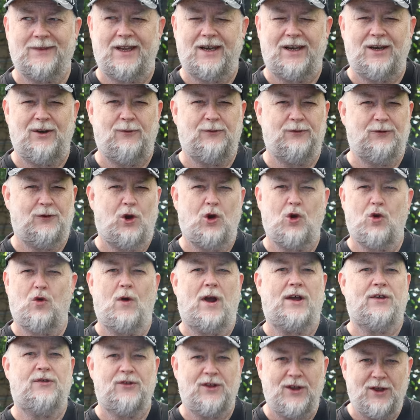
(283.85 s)
I don't know if
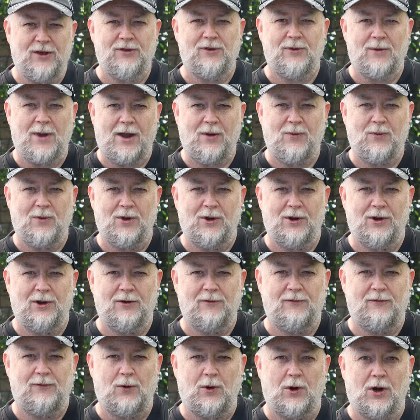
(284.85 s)
crusty is the right
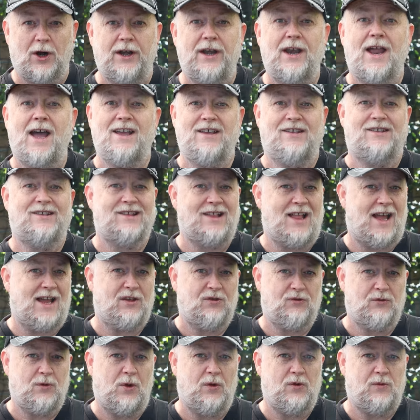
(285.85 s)
word for a nice
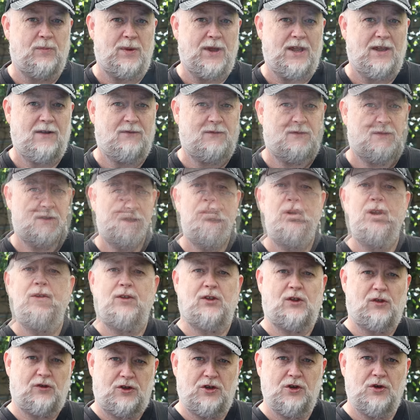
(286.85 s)
sliced roast beef, but if
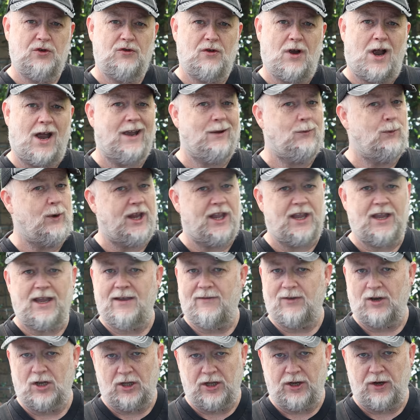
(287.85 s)
it's too dry, we can
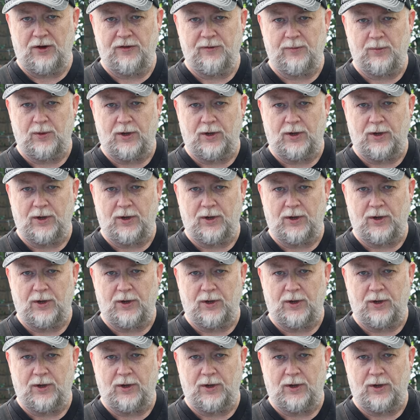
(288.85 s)
give it a little